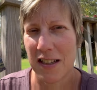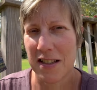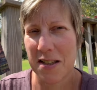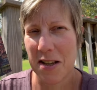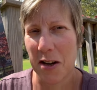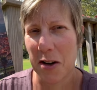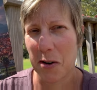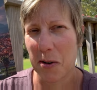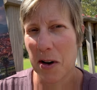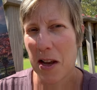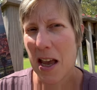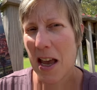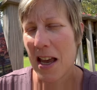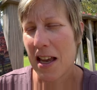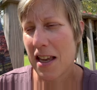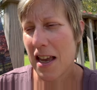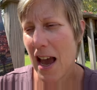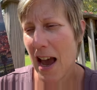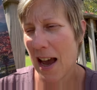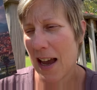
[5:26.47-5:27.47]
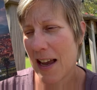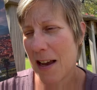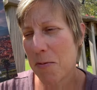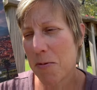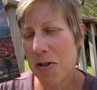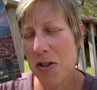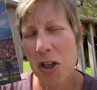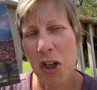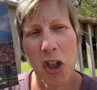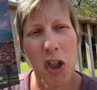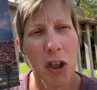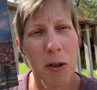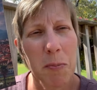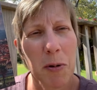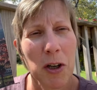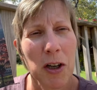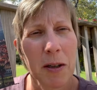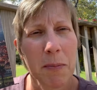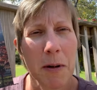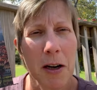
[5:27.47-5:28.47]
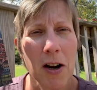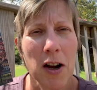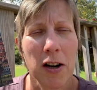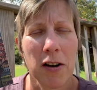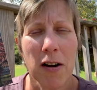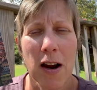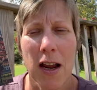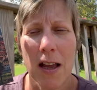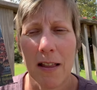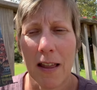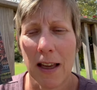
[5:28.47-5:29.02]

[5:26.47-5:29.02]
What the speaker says: So yeah, it was a good book, but not great.